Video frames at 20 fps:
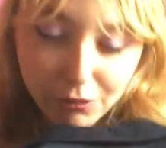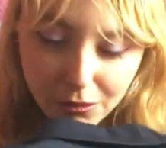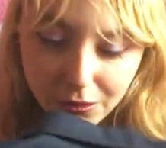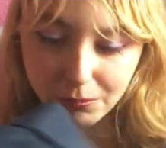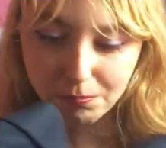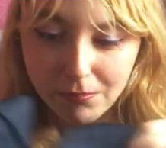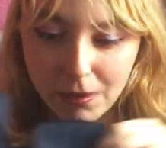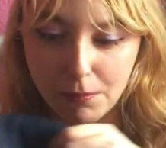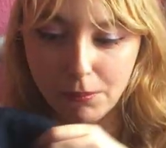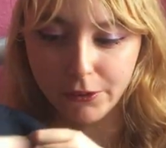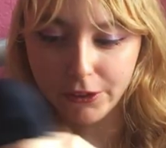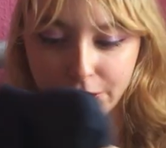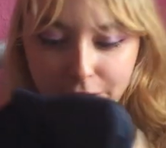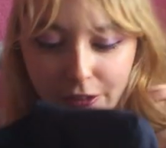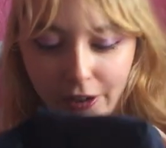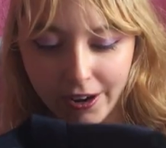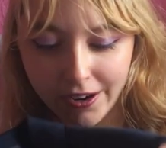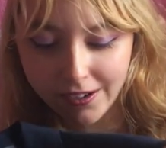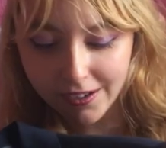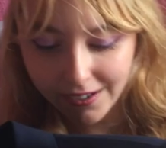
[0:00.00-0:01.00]
to my point,
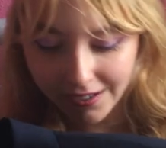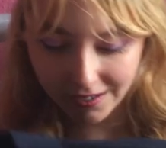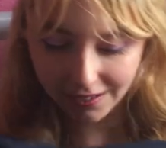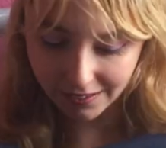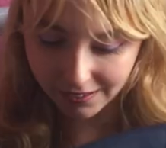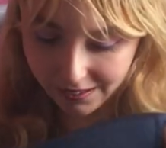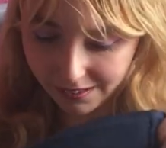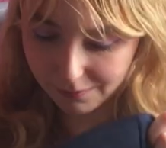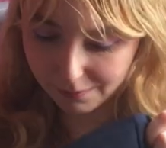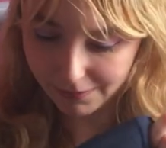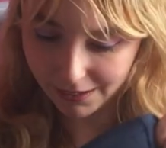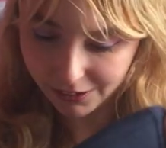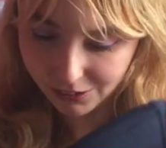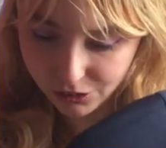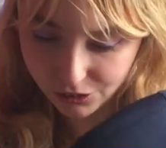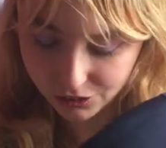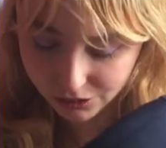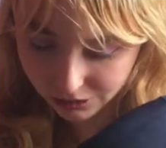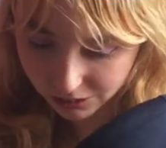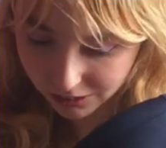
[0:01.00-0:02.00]
right? Make
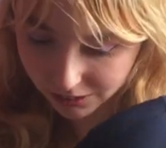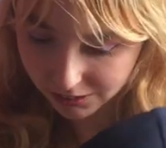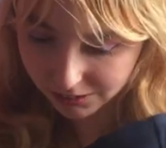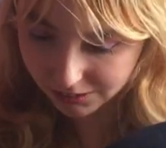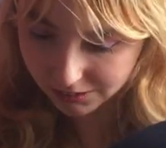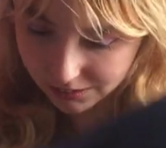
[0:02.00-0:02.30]
sure